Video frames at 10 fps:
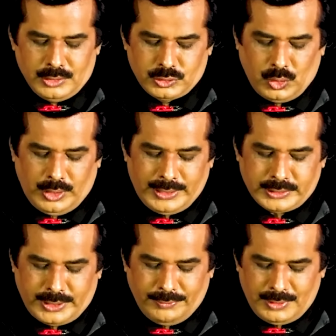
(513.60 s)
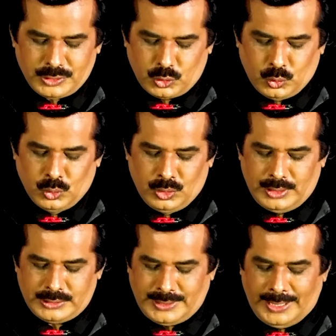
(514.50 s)
So let's give our school
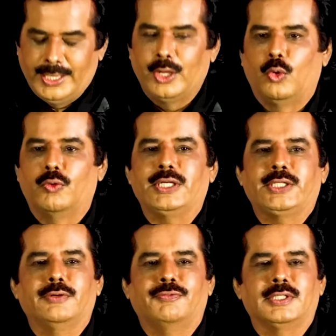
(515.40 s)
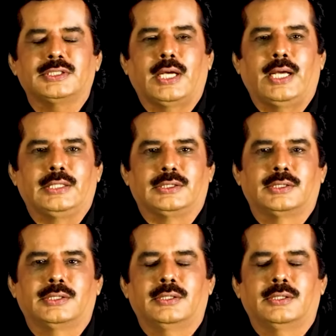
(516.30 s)
a standing ovation first, guys.